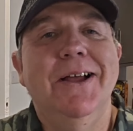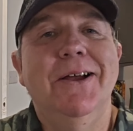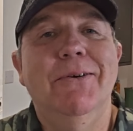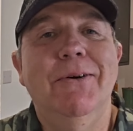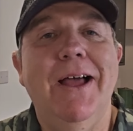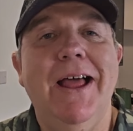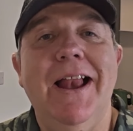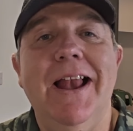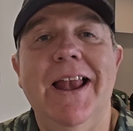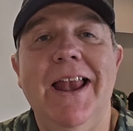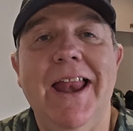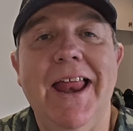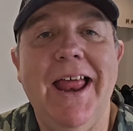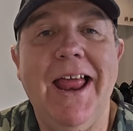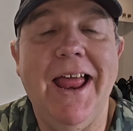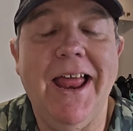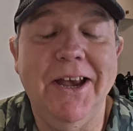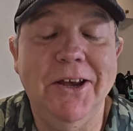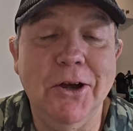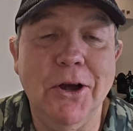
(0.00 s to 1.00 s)
Well,
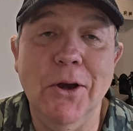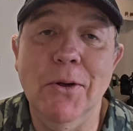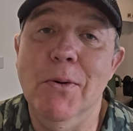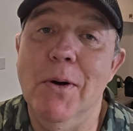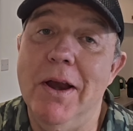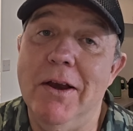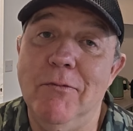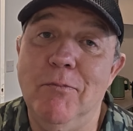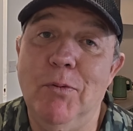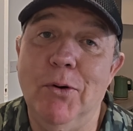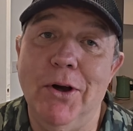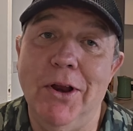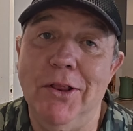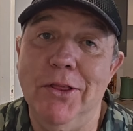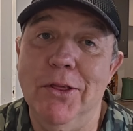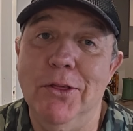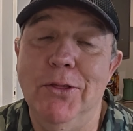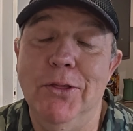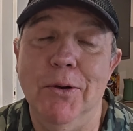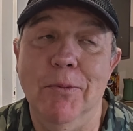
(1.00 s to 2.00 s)
I don't know what I've put
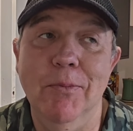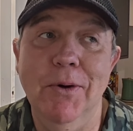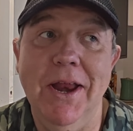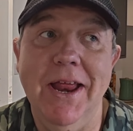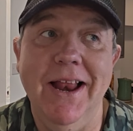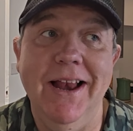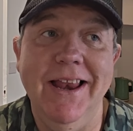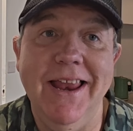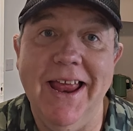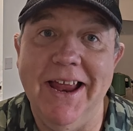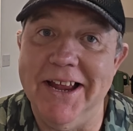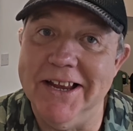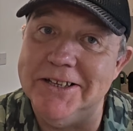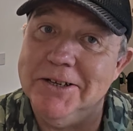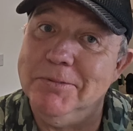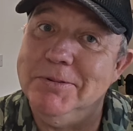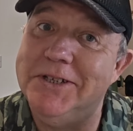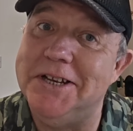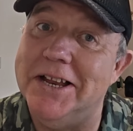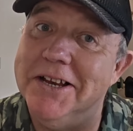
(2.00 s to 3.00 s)
on the thumbnail yet because
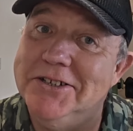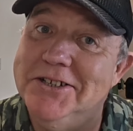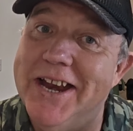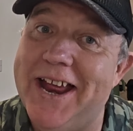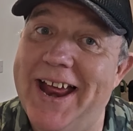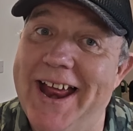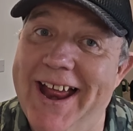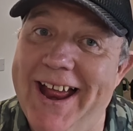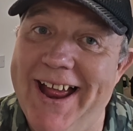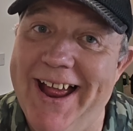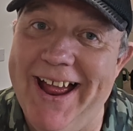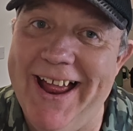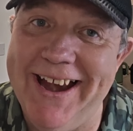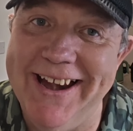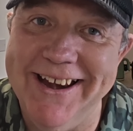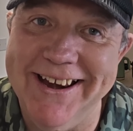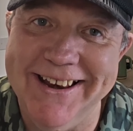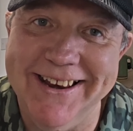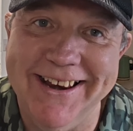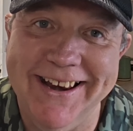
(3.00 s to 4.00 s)
I'm still
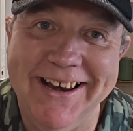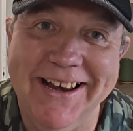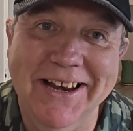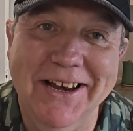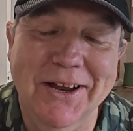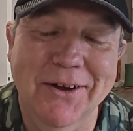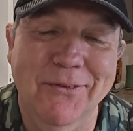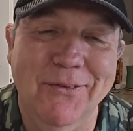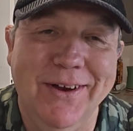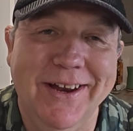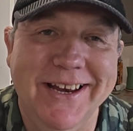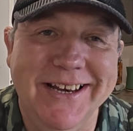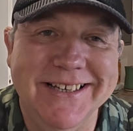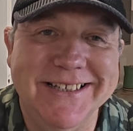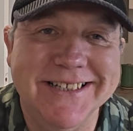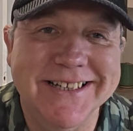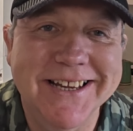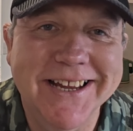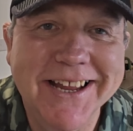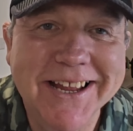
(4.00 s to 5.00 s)
trying to think of
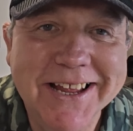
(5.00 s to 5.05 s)
it.